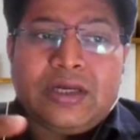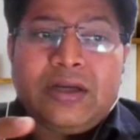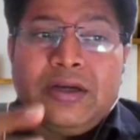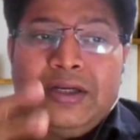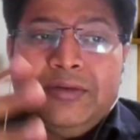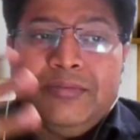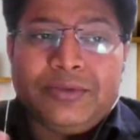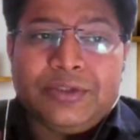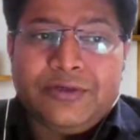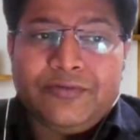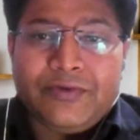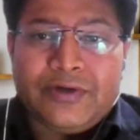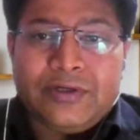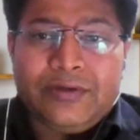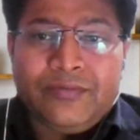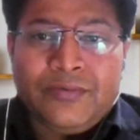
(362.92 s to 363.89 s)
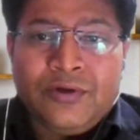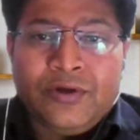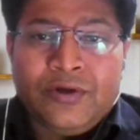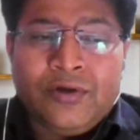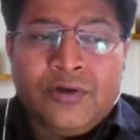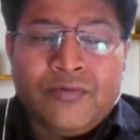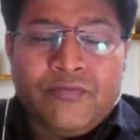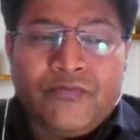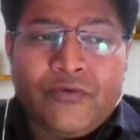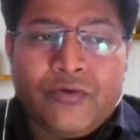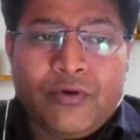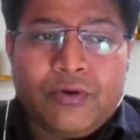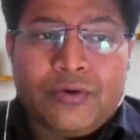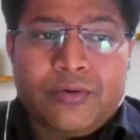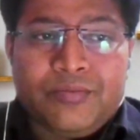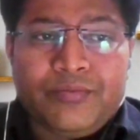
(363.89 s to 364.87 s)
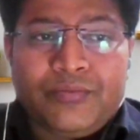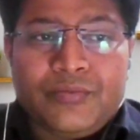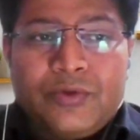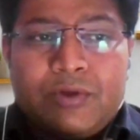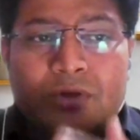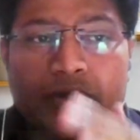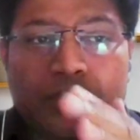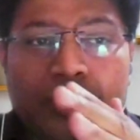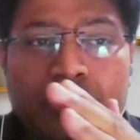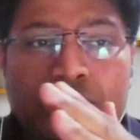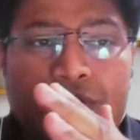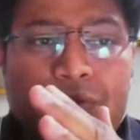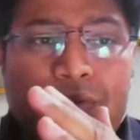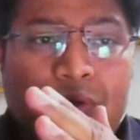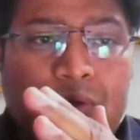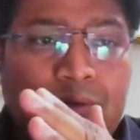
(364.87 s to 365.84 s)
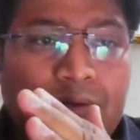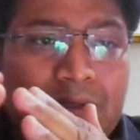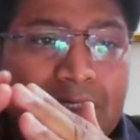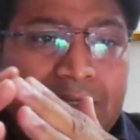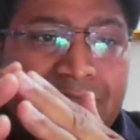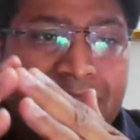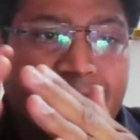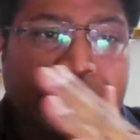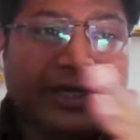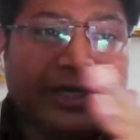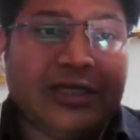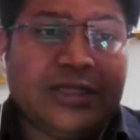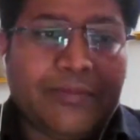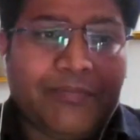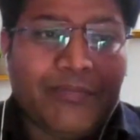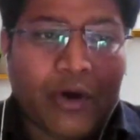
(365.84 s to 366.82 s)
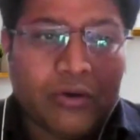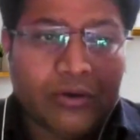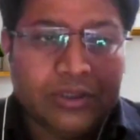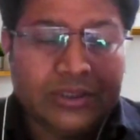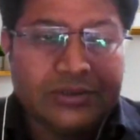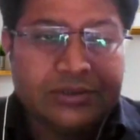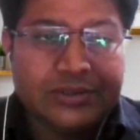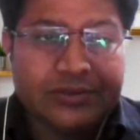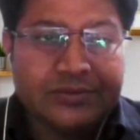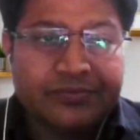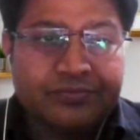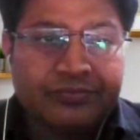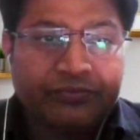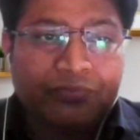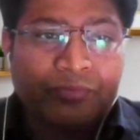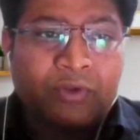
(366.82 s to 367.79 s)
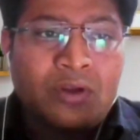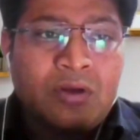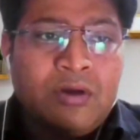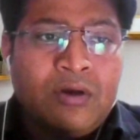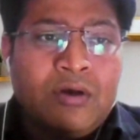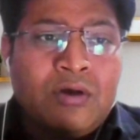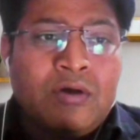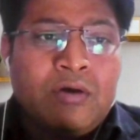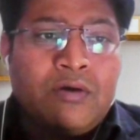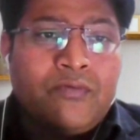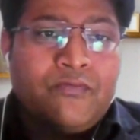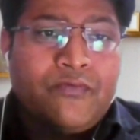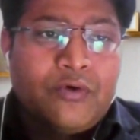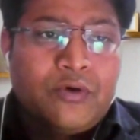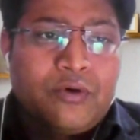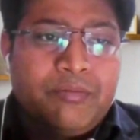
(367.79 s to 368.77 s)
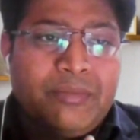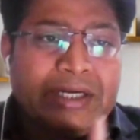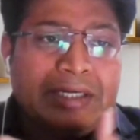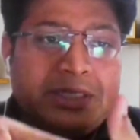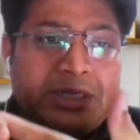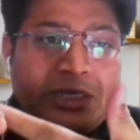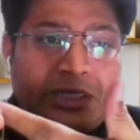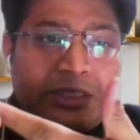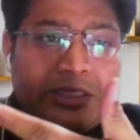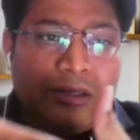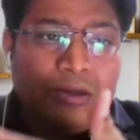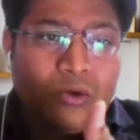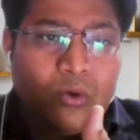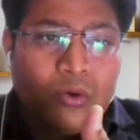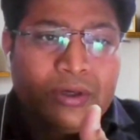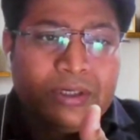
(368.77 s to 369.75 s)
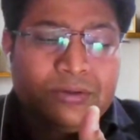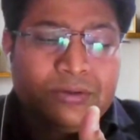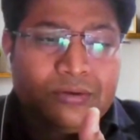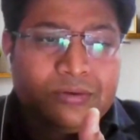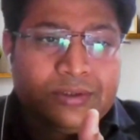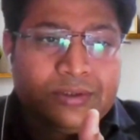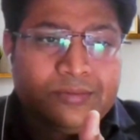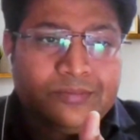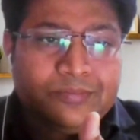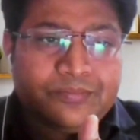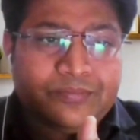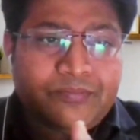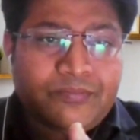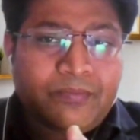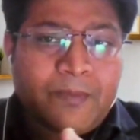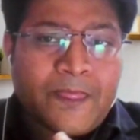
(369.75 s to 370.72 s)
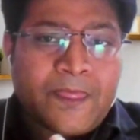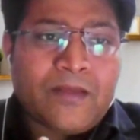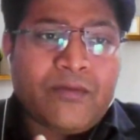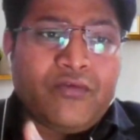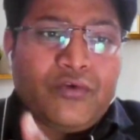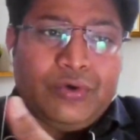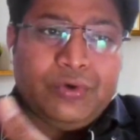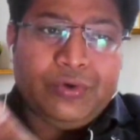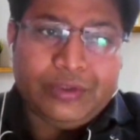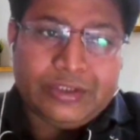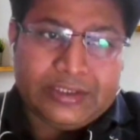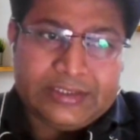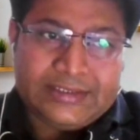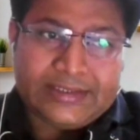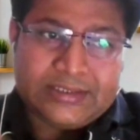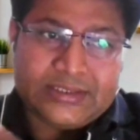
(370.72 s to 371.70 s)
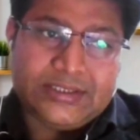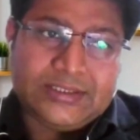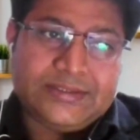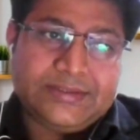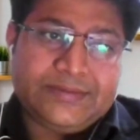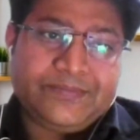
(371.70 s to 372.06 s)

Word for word: are limited one for you know defending the borders for maintaining the law and order for doing the justice